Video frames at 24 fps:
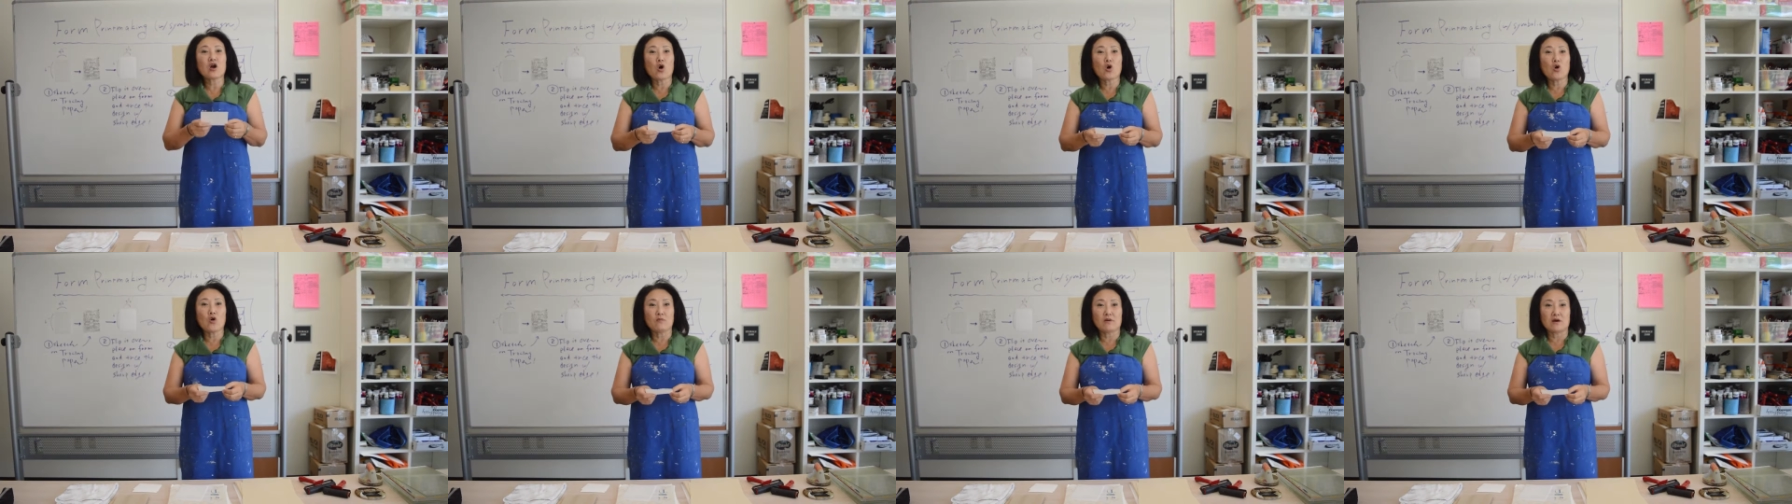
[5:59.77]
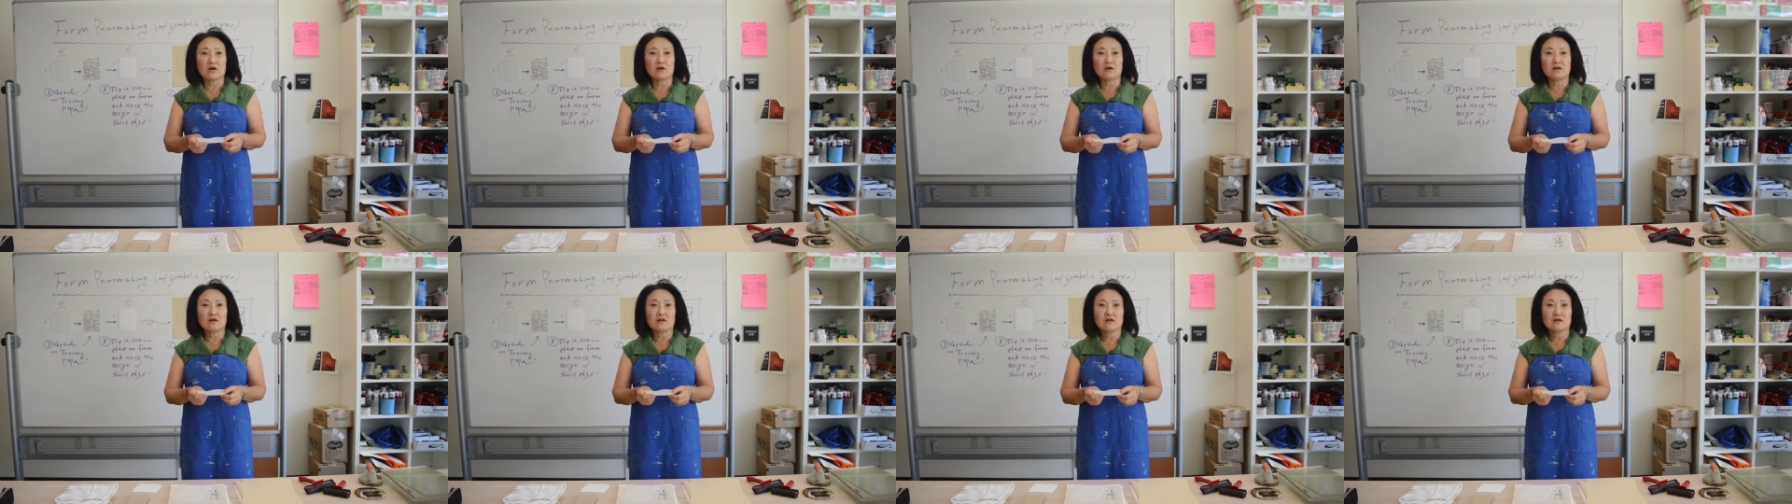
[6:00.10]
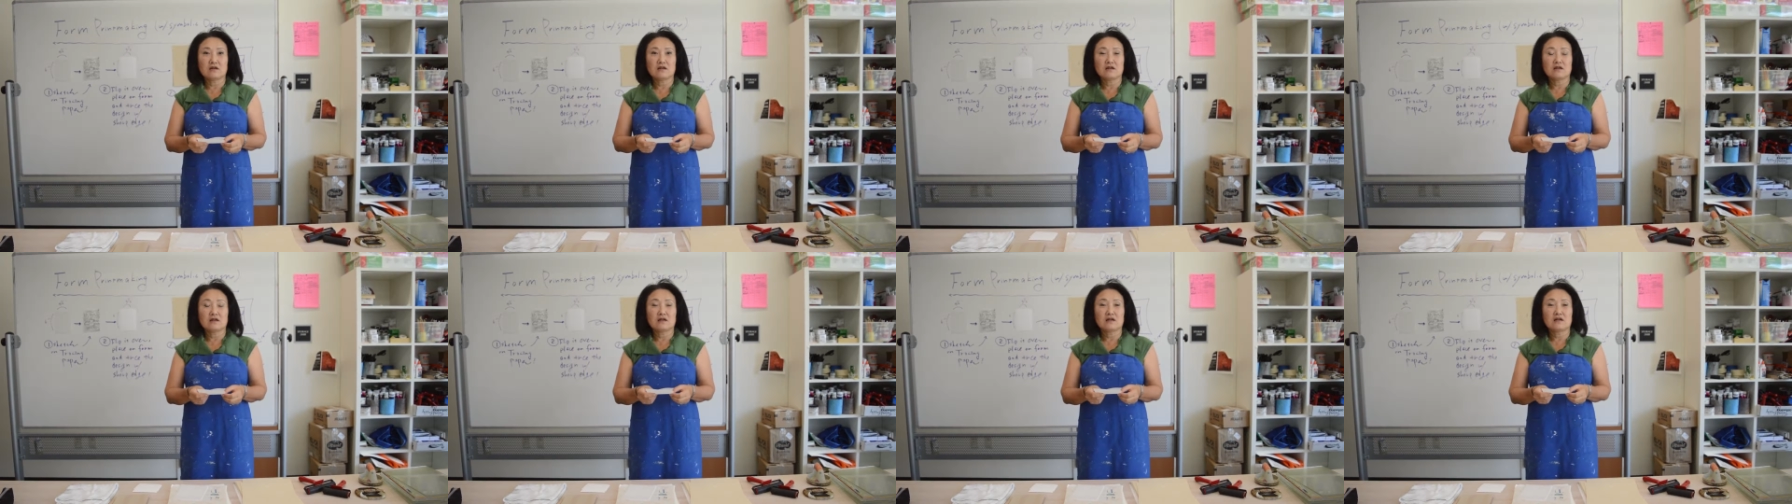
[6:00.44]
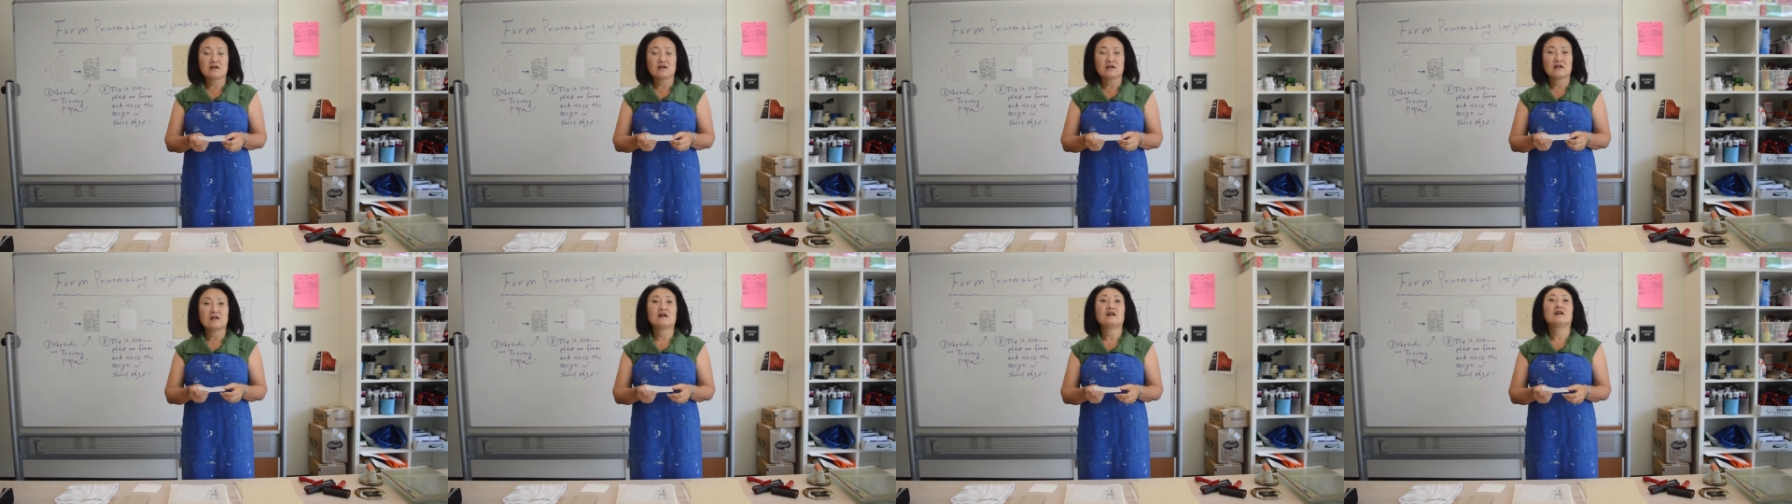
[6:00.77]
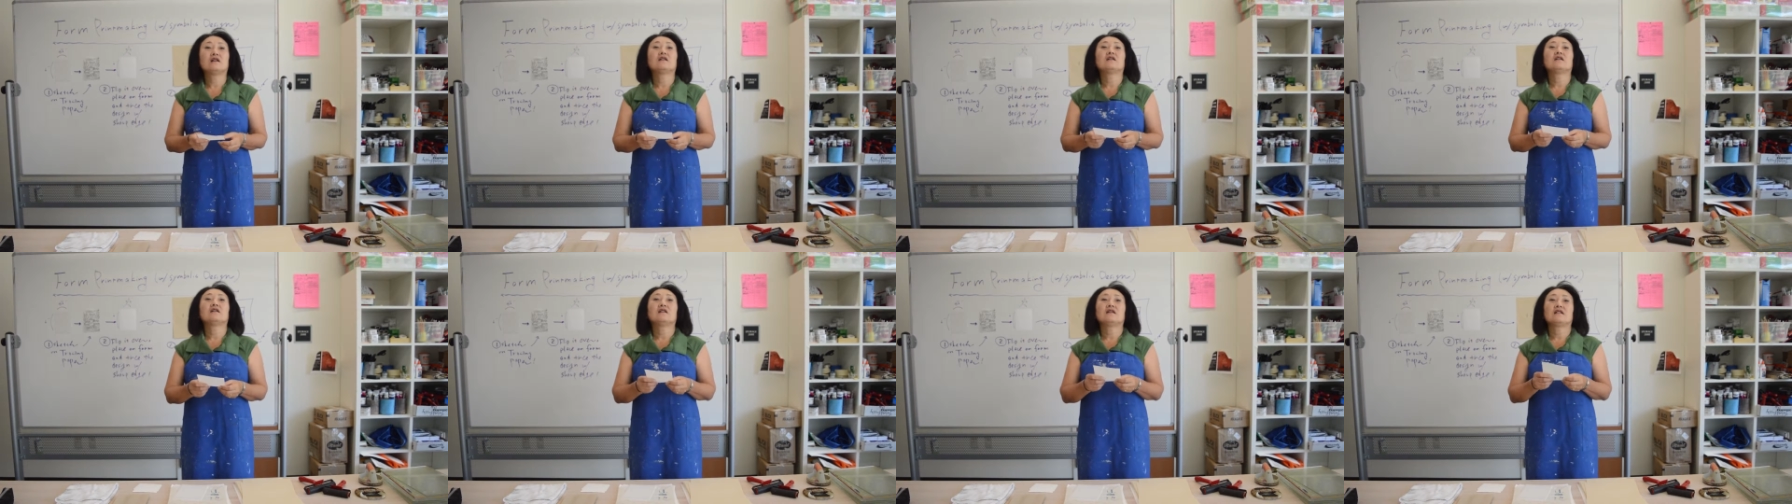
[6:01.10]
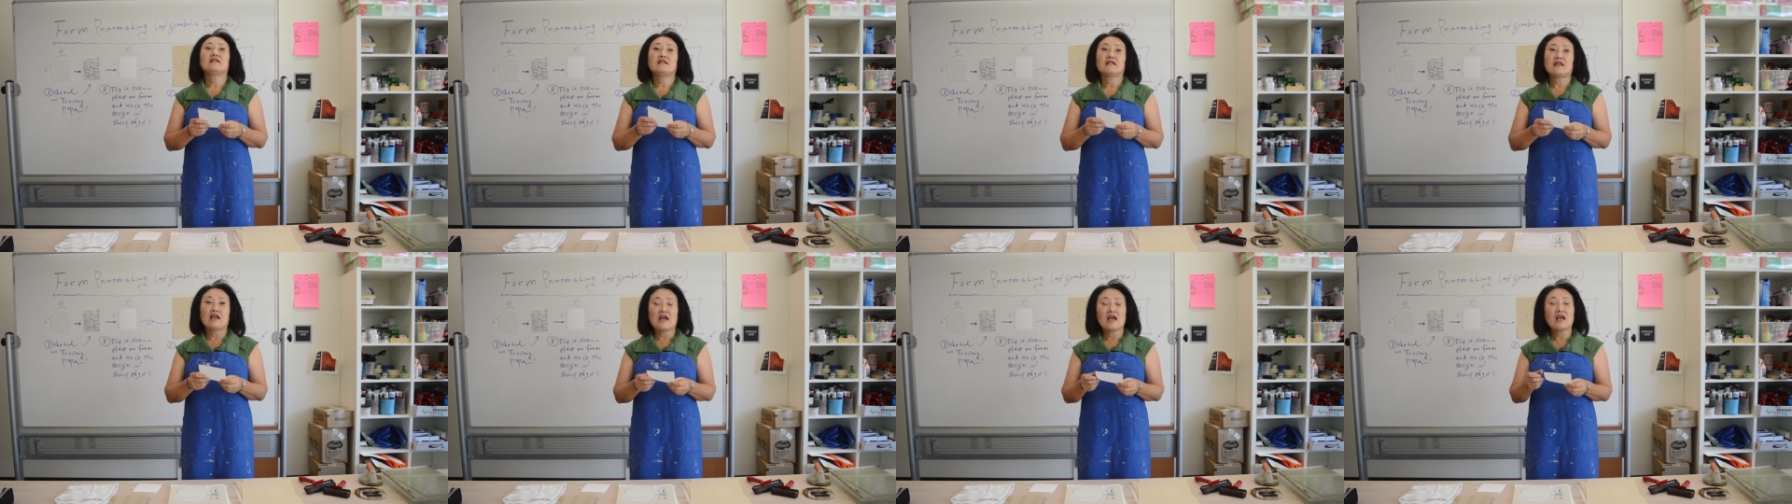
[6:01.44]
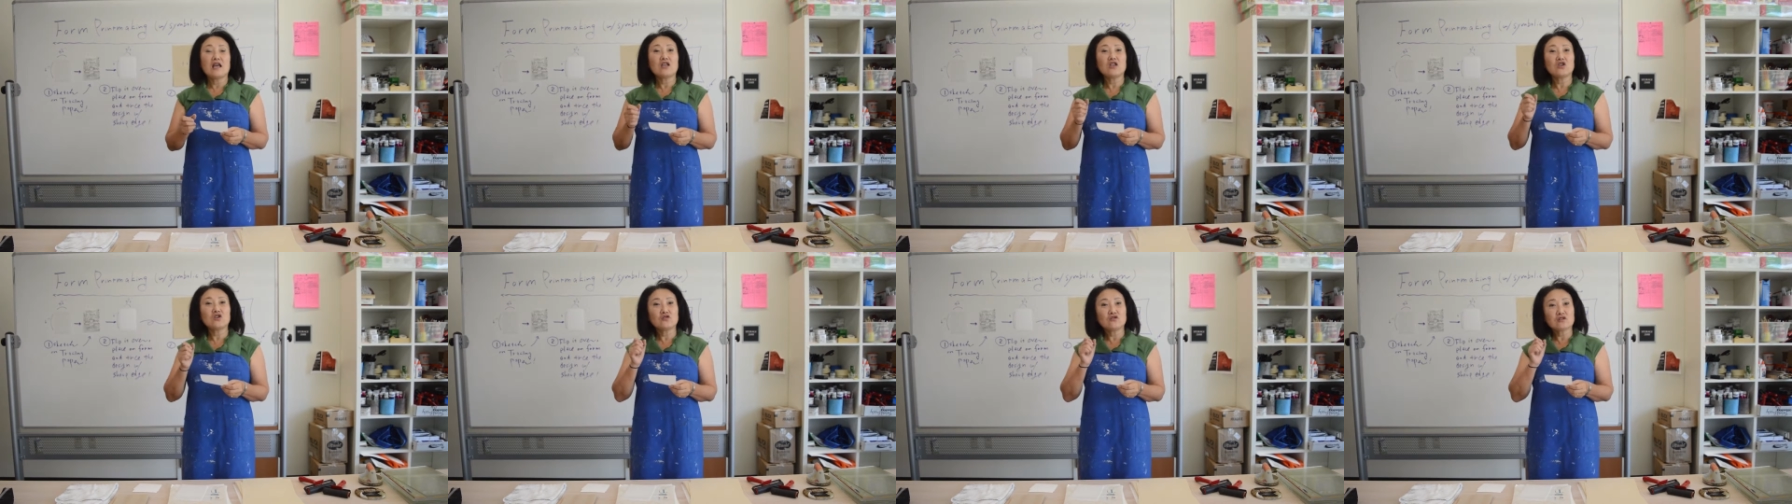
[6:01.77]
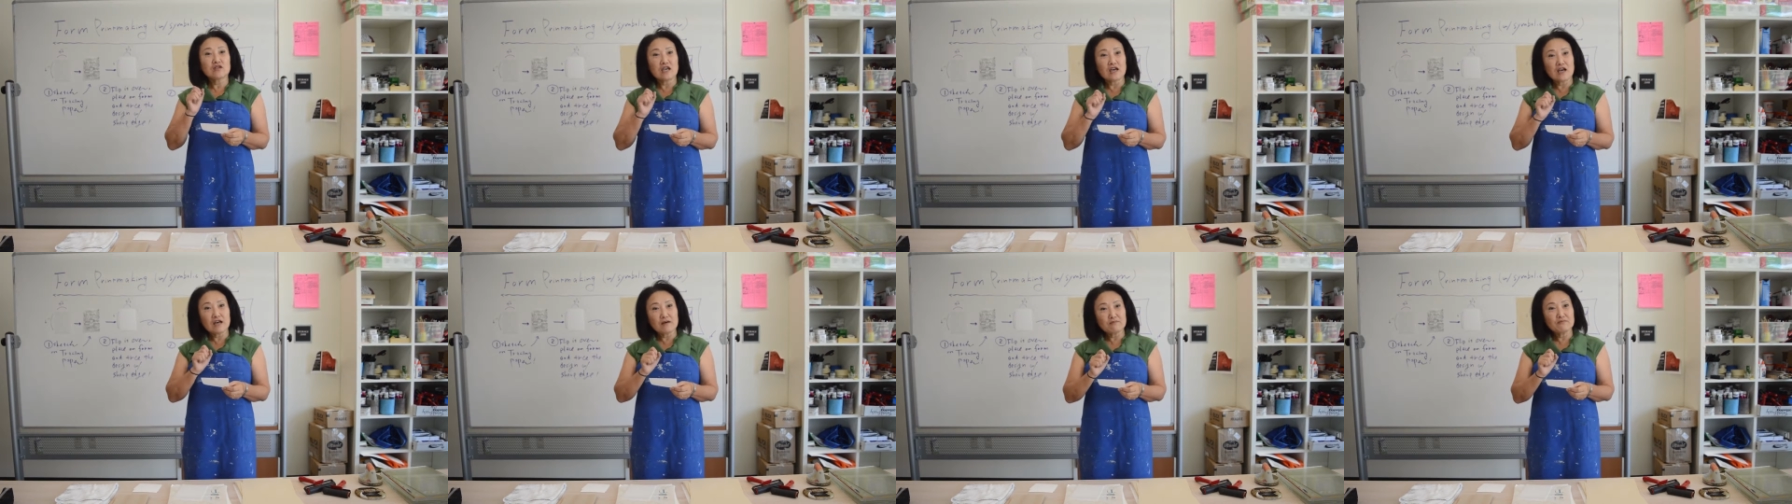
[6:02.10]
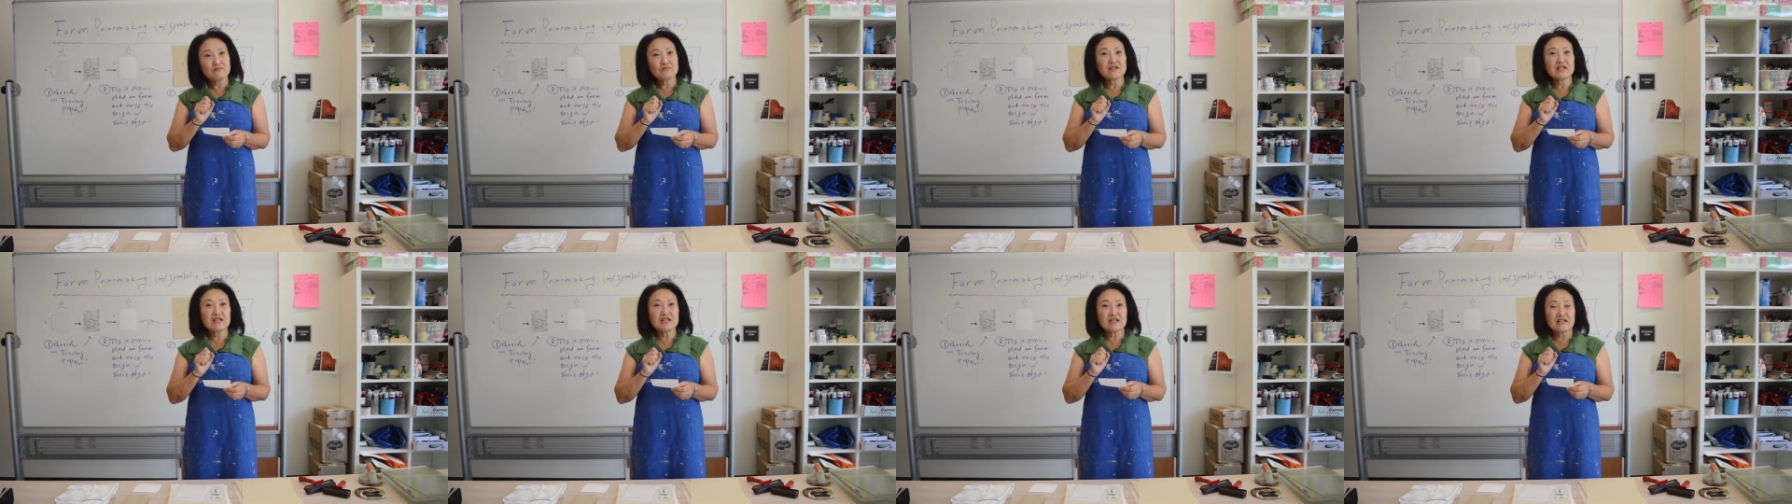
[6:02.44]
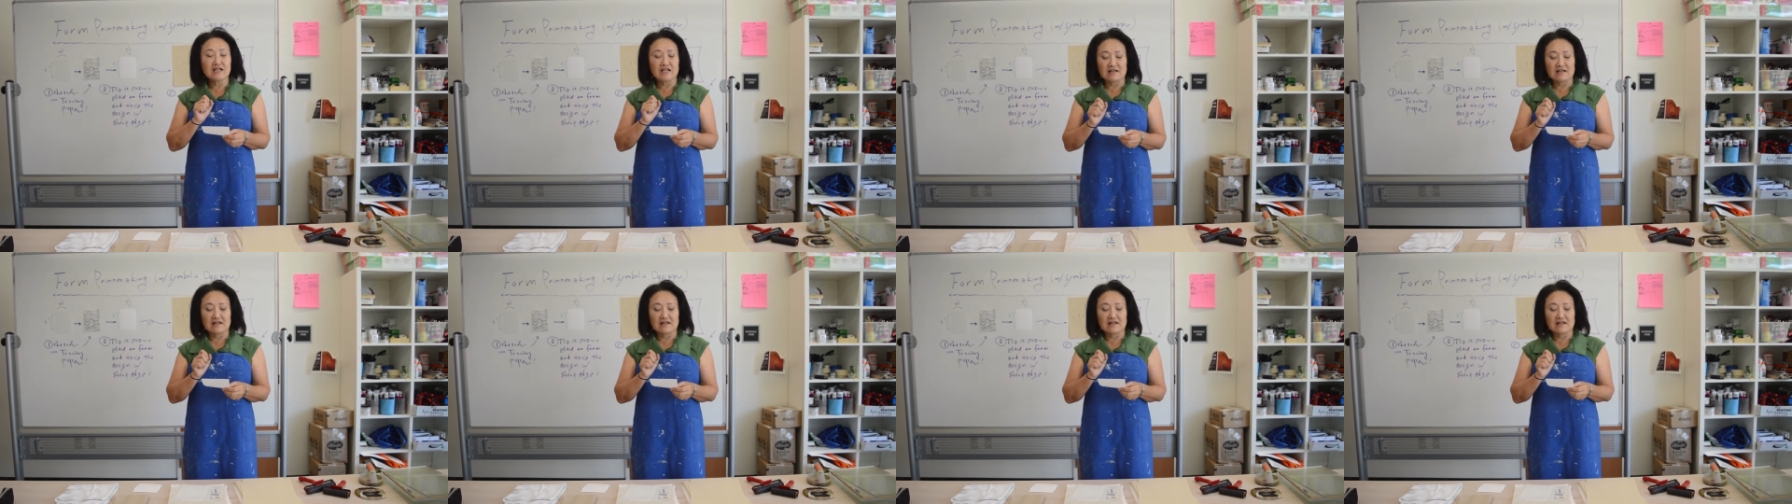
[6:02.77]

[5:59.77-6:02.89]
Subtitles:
over. Then you can print